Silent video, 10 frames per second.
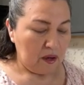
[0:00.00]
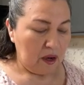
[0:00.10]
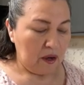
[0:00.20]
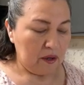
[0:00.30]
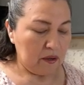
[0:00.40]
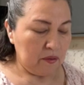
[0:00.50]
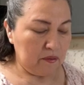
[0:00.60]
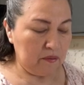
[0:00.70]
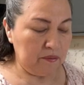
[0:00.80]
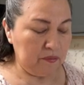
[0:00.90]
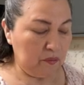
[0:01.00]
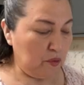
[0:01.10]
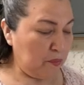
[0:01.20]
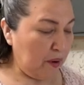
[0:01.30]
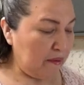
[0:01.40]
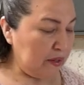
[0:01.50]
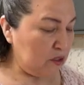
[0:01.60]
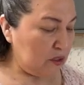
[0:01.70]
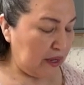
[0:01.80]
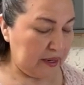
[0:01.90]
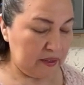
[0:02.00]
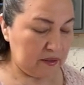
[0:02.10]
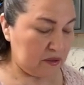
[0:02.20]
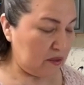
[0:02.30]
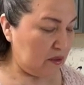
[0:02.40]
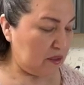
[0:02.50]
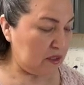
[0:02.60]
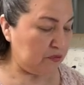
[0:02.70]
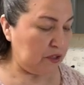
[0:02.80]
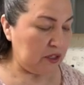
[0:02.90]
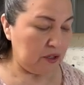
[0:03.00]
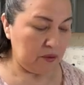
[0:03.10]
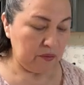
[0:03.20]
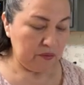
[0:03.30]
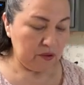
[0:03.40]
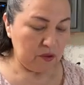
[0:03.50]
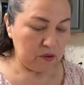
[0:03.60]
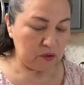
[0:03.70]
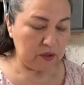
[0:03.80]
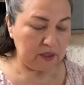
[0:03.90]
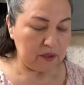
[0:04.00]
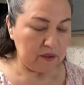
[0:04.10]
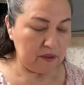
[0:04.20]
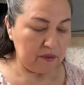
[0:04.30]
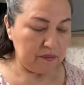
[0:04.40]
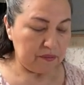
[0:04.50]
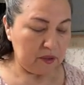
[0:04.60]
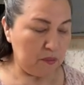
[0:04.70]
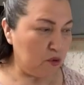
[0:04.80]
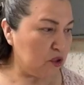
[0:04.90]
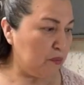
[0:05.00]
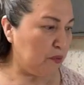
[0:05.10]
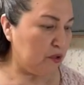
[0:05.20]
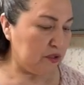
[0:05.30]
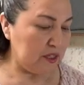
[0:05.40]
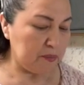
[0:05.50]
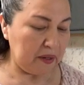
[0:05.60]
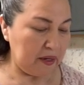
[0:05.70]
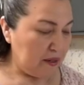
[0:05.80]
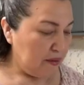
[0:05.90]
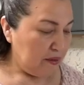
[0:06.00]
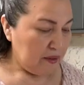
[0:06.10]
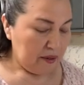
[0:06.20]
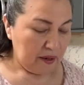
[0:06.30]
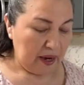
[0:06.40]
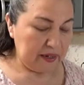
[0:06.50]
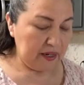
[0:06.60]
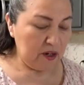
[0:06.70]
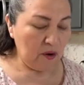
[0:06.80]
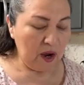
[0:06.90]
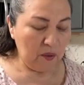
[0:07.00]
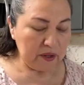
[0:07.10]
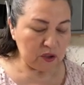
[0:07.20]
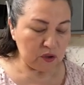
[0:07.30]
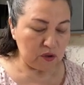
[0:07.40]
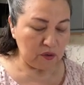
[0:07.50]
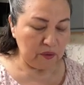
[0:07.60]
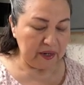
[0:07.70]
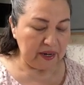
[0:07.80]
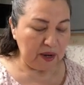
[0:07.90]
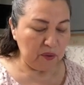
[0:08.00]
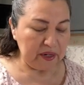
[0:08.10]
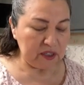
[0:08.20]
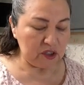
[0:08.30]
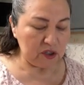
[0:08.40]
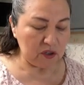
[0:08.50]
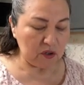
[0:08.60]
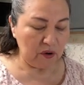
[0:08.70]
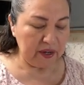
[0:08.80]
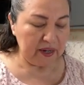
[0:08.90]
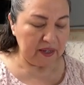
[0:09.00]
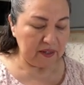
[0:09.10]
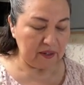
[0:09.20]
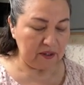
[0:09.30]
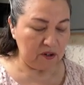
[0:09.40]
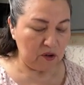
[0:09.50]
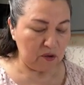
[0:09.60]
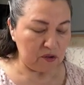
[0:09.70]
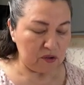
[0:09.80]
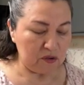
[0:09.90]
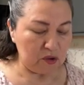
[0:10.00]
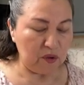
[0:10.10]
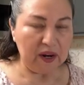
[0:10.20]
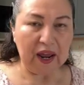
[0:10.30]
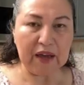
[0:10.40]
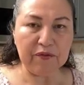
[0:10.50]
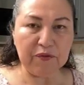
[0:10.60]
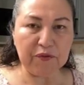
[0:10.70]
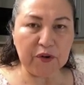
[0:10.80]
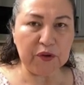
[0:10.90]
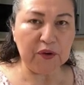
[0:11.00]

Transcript: I will probably edit this video, to get the most important things. But I didn't know how else to do it, and I wanted to just go ahead and do a live for you